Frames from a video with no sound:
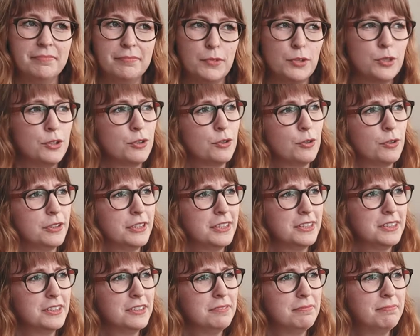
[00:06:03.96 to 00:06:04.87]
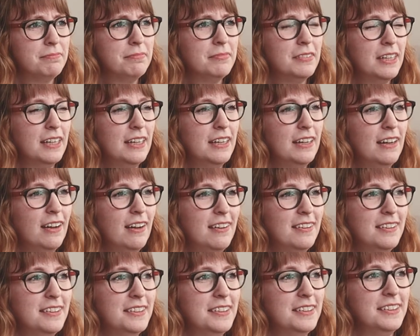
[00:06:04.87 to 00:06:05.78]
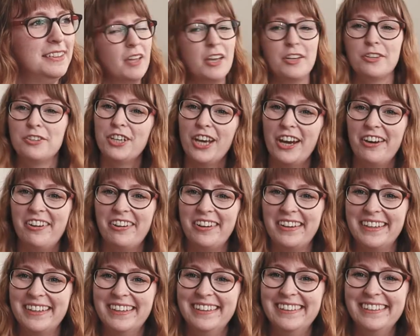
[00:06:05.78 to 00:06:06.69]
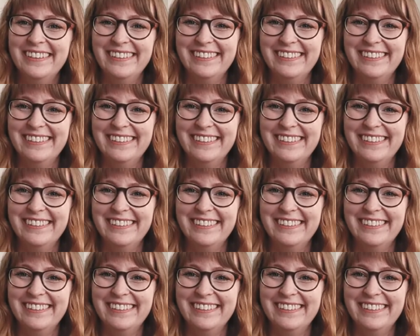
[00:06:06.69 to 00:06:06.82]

what do you call it? Sharing.